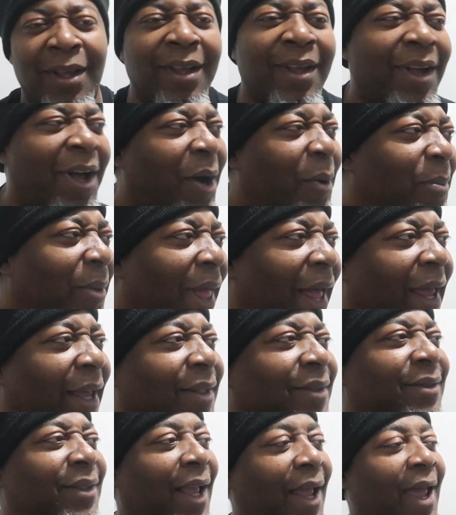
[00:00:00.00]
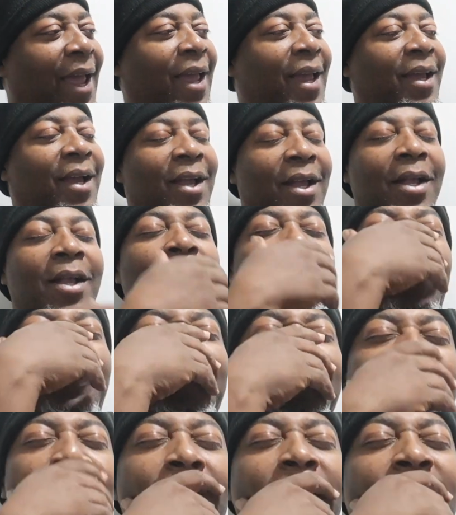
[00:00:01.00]
I'm like, dang.
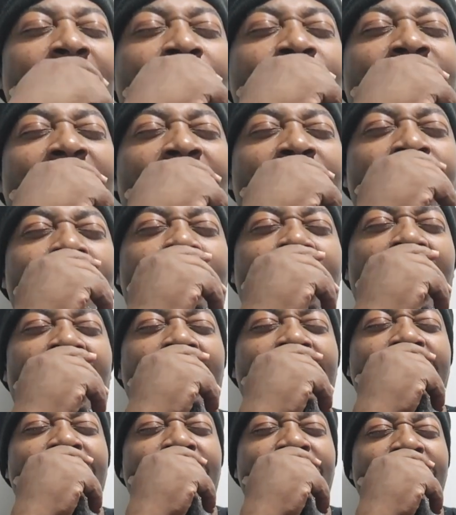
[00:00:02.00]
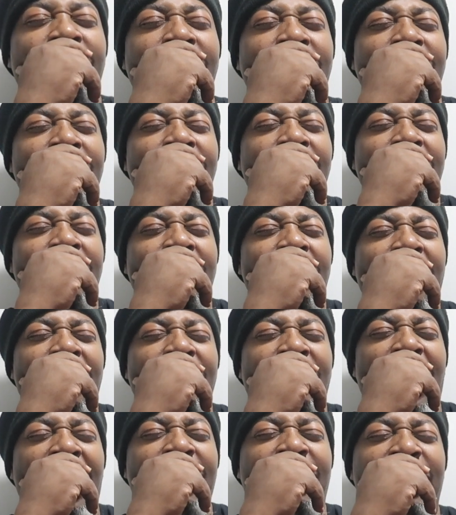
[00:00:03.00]
I'm like, okay.
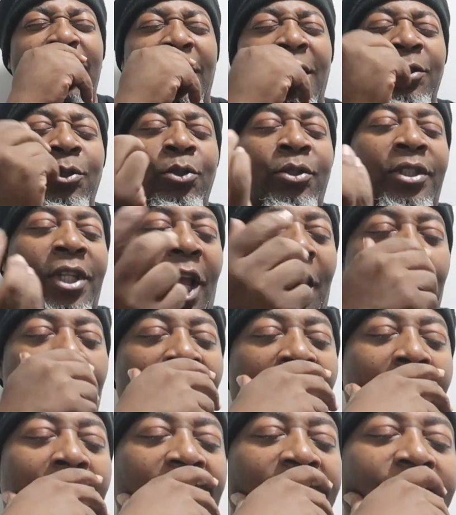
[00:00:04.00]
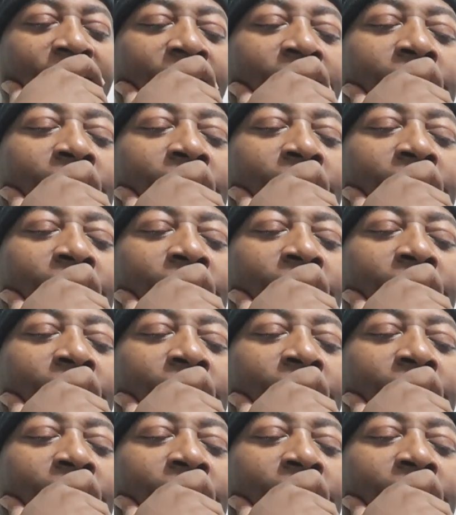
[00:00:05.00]
It's like, son, you stay back.